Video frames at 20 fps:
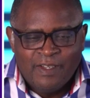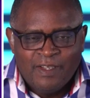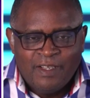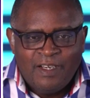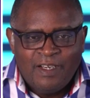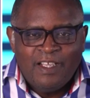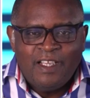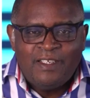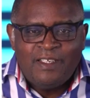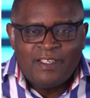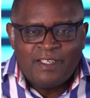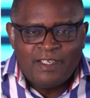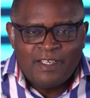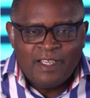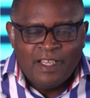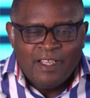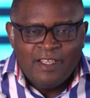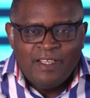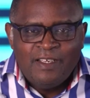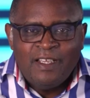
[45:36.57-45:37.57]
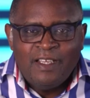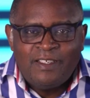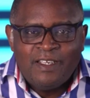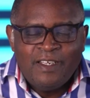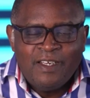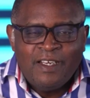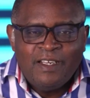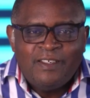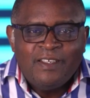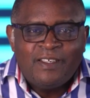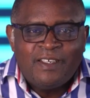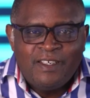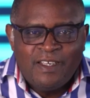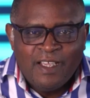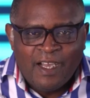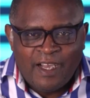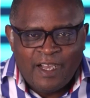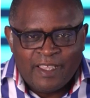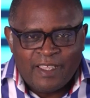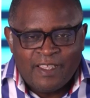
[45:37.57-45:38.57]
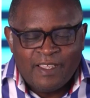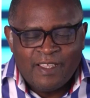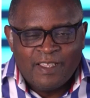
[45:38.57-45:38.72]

Let it die.